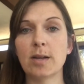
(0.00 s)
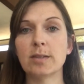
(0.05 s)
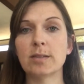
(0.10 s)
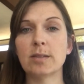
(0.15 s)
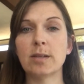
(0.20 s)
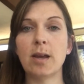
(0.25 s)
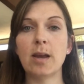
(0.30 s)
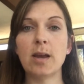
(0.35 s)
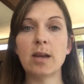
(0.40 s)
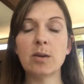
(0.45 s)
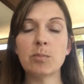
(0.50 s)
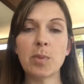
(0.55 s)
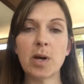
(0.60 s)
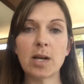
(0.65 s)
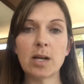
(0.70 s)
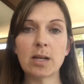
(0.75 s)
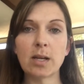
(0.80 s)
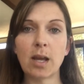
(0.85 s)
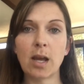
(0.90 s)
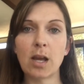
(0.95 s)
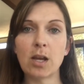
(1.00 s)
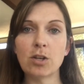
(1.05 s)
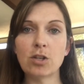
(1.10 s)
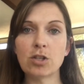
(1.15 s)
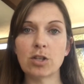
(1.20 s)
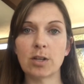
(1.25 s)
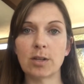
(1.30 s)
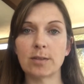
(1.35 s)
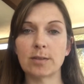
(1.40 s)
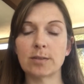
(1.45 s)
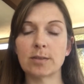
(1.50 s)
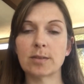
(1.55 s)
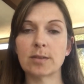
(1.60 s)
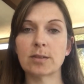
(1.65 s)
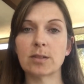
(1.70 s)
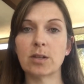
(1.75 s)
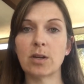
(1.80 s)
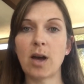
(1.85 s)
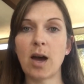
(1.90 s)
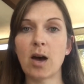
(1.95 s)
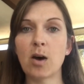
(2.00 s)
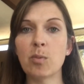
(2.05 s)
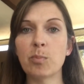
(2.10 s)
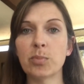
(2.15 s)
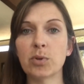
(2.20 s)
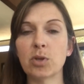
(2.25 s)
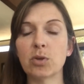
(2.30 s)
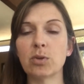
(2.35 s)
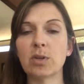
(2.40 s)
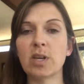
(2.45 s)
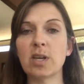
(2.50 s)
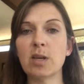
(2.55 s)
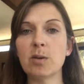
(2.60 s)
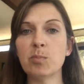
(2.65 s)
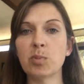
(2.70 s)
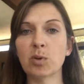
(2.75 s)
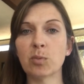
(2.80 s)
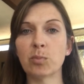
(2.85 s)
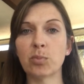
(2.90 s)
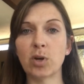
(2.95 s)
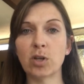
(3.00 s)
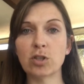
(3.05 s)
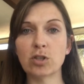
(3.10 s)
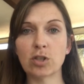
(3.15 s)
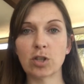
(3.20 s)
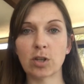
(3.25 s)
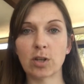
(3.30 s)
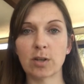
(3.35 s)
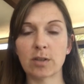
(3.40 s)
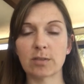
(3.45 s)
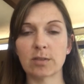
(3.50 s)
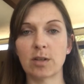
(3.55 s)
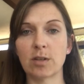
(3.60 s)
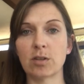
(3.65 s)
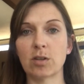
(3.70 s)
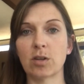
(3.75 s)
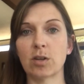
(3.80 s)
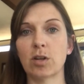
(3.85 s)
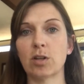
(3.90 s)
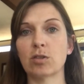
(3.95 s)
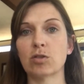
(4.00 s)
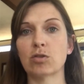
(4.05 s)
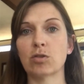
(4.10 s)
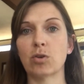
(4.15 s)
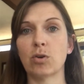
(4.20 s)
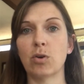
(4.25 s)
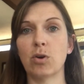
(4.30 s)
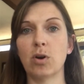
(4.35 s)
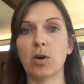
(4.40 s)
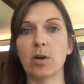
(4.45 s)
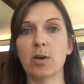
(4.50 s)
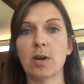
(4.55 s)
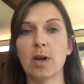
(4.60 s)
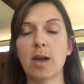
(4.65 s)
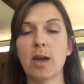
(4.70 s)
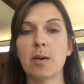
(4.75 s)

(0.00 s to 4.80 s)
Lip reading: Take medications to help you keep your blood sugars under control.